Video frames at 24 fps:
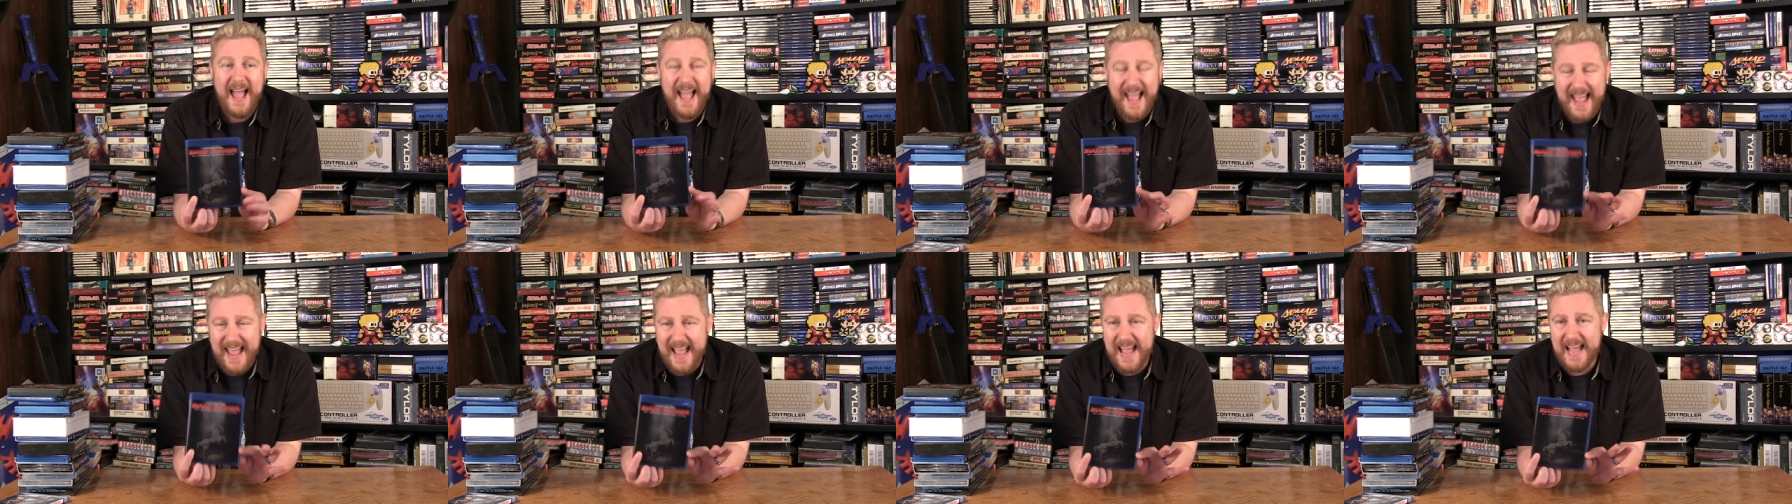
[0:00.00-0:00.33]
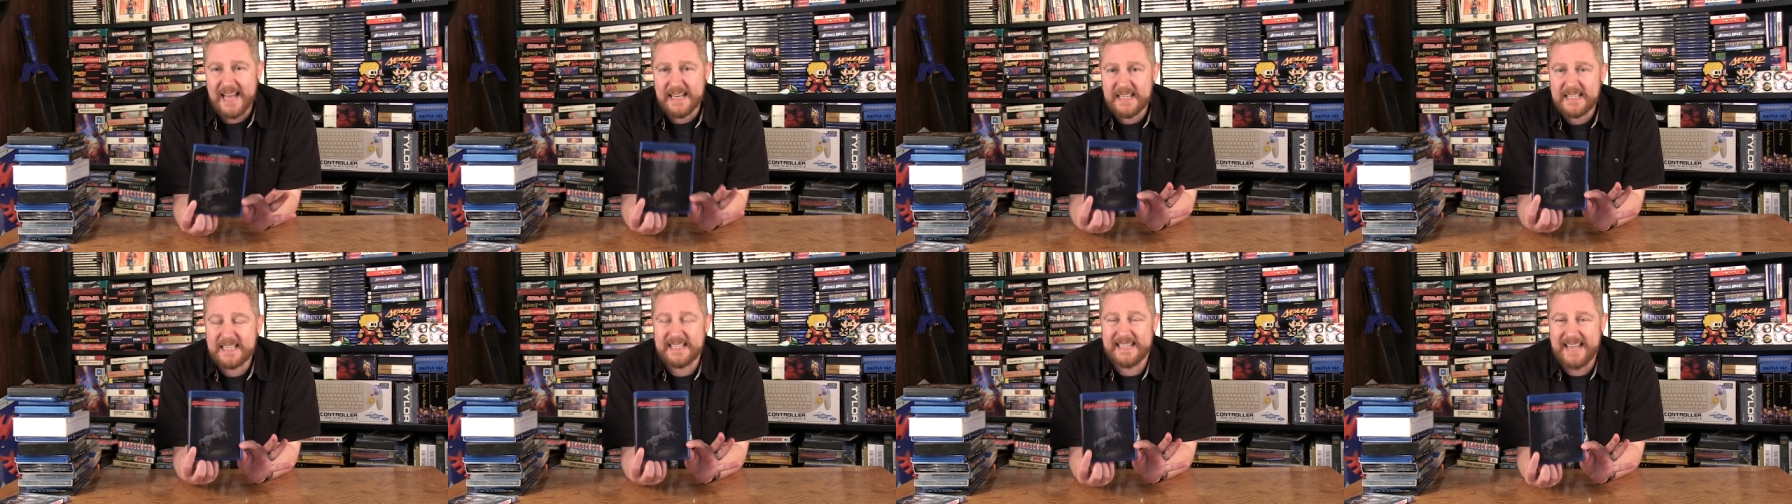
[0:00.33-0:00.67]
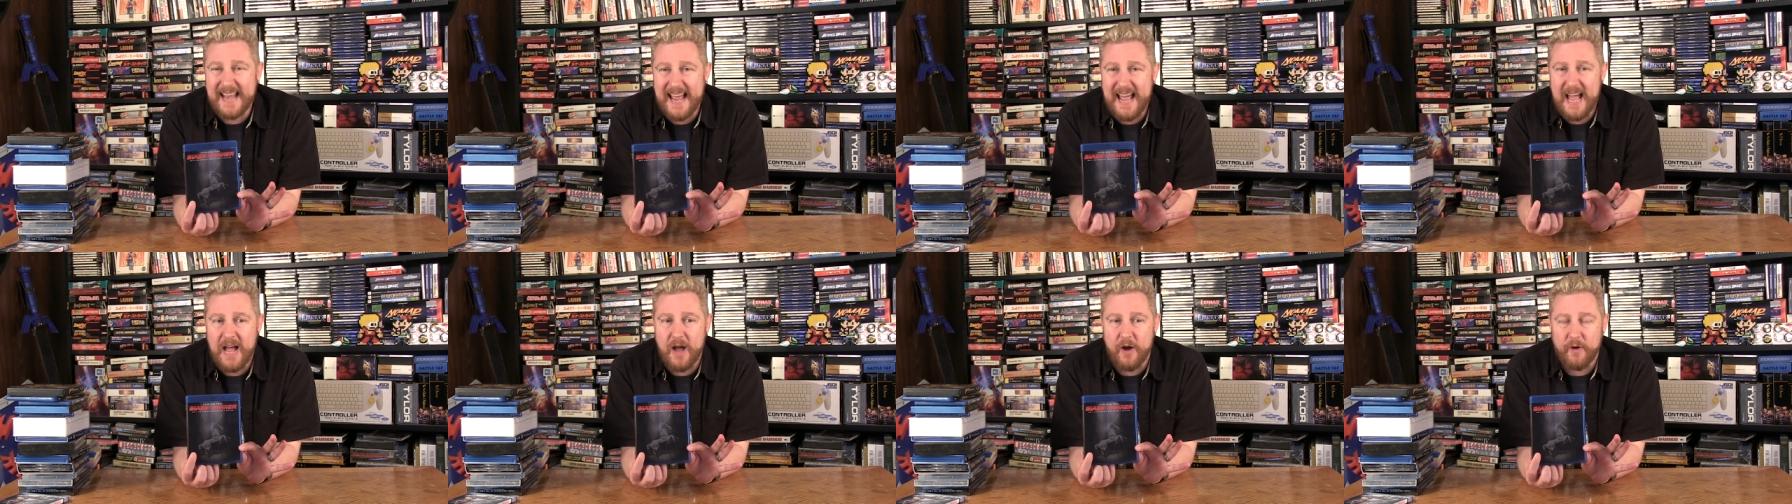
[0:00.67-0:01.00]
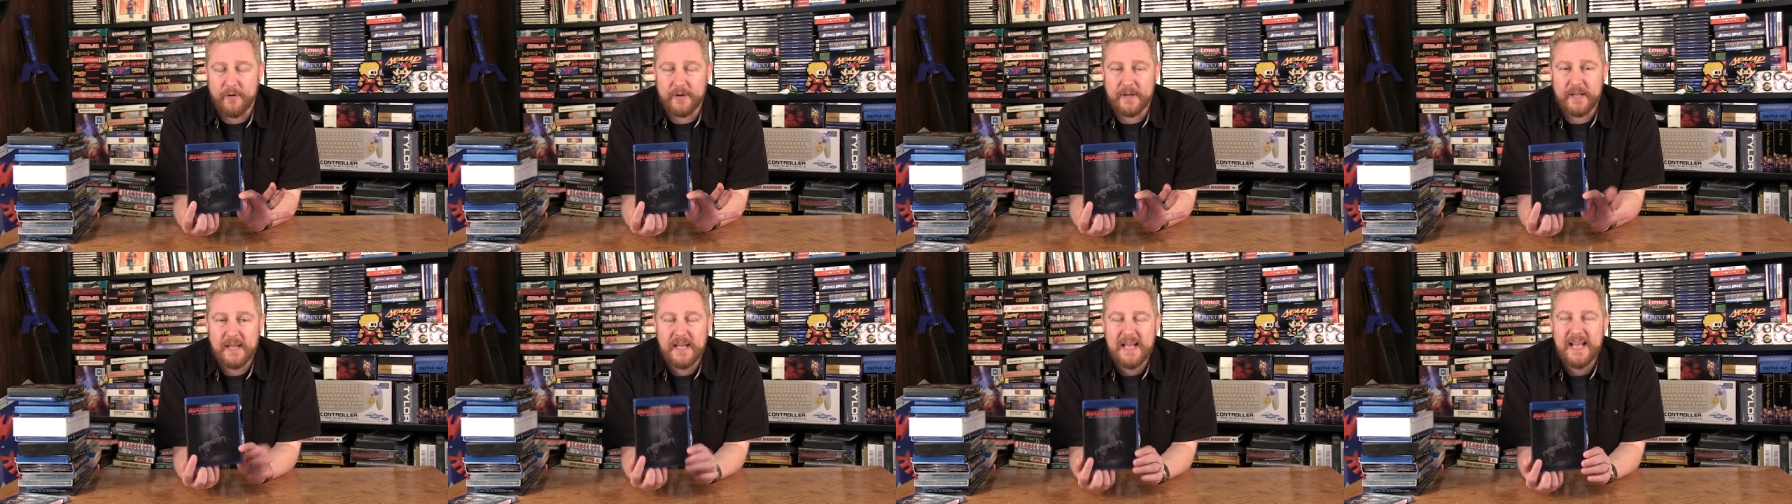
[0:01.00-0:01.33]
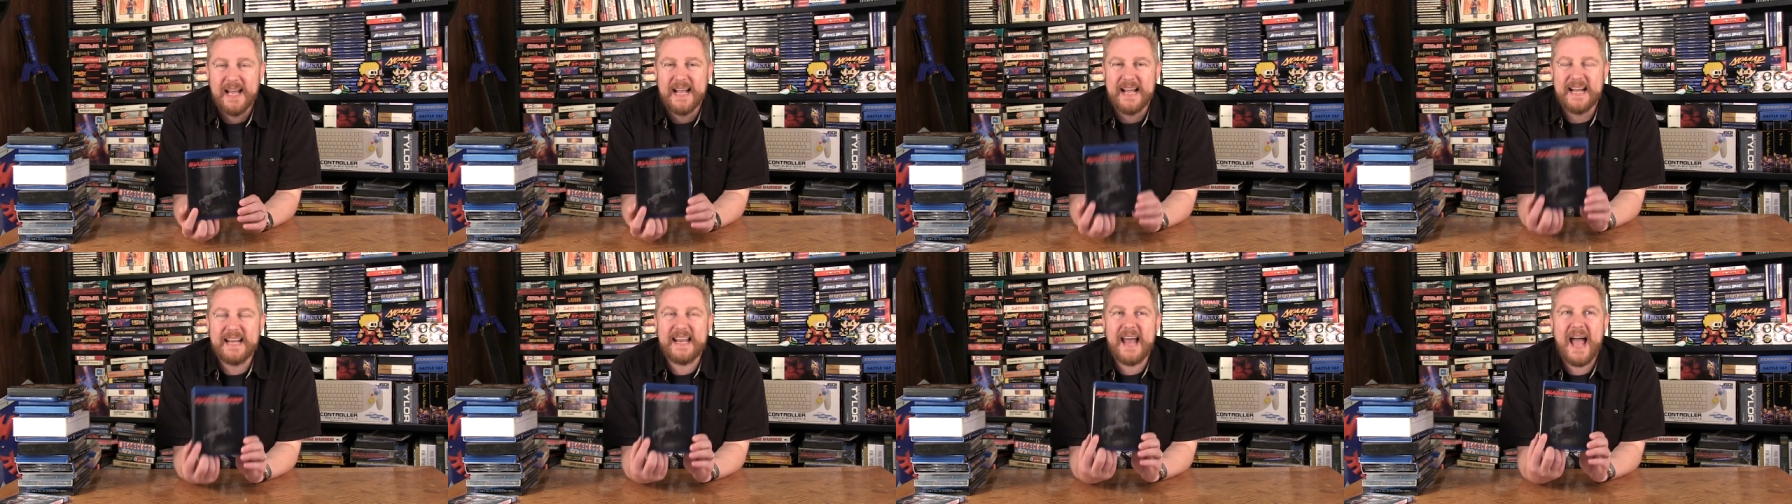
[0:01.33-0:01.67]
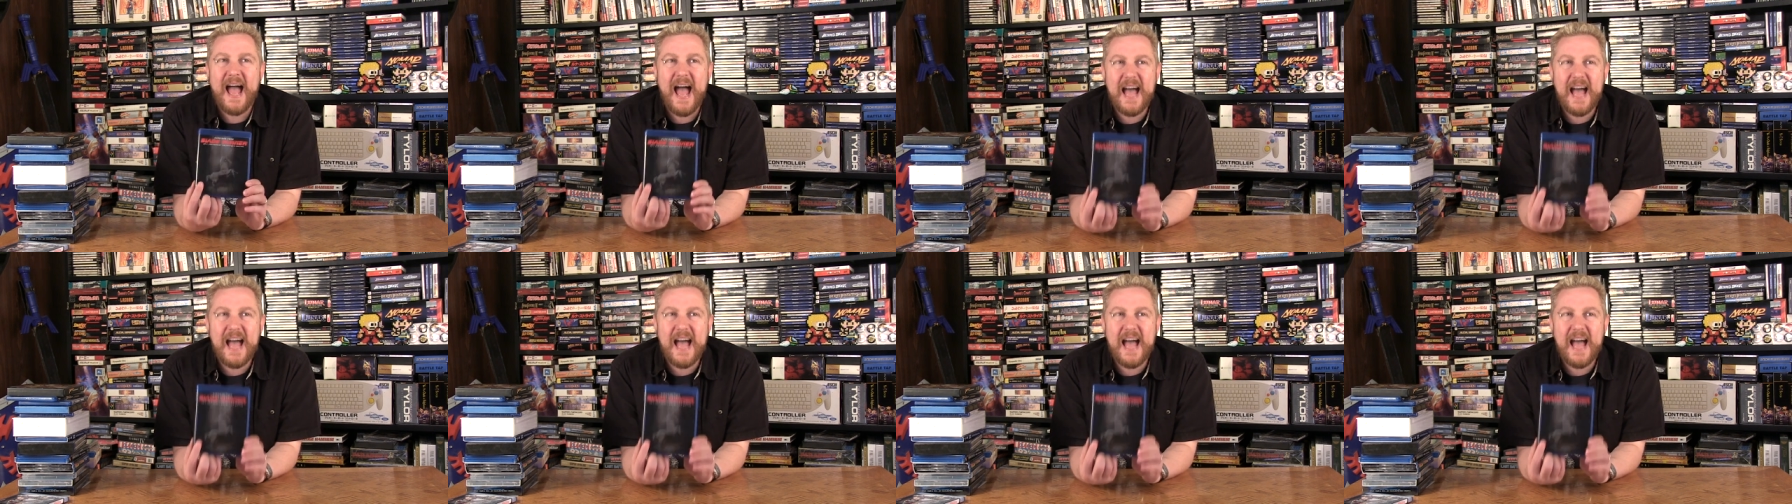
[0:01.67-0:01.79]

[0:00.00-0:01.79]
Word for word: Hands down. It